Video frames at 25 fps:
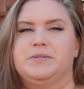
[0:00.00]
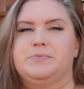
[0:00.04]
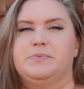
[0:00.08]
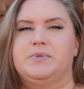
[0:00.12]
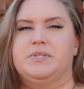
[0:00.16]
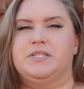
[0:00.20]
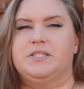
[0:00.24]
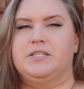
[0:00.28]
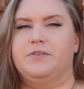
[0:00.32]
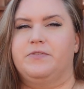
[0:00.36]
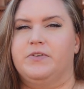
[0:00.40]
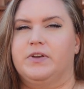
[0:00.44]

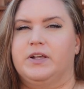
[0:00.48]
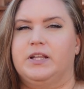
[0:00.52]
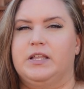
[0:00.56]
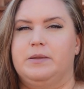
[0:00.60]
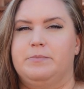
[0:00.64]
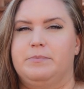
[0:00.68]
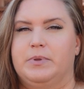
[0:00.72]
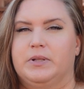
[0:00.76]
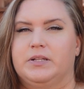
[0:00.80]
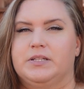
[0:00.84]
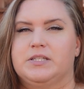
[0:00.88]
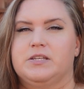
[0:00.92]

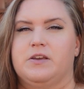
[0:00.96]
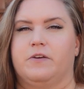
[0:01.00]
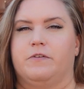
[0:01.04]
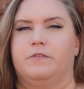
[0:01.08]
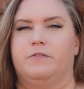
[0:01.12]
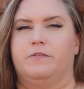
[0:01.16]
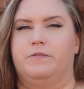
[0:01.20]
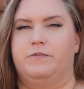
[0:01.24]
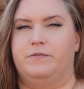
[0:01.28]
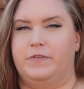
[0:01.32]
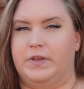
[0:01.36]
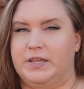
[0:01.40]
specifically built to
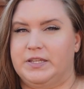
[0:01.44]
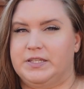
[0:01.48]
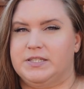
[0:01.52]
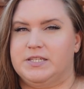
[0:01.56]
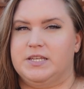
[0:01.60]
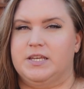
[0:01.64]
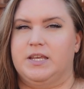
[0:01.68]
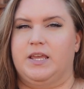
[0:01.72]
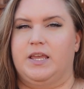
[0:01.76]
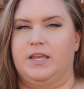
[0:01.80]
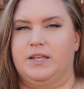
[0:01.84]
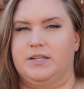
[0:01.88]

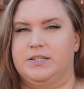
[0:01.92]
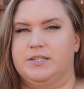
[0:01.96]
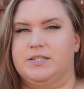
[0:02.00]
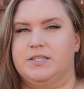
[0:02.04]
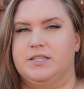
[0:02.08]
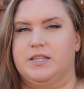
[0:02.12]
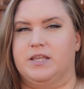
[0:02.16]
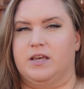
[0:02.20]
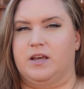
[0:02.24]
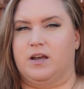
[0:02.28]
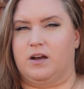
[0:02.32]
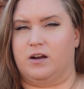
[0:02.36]
fit
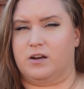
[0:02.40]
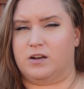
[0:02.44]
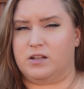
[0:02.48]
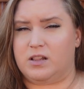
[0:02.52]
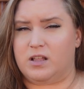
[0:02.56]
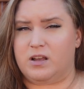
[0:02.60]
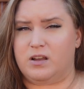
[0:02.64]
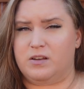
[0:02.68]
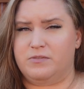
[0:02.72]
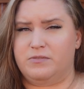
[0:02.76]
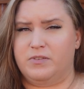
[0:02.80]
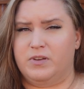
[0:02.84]
into the
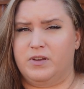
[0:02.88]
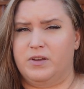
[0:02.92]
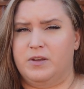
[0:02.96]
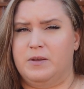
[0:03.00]
alcove,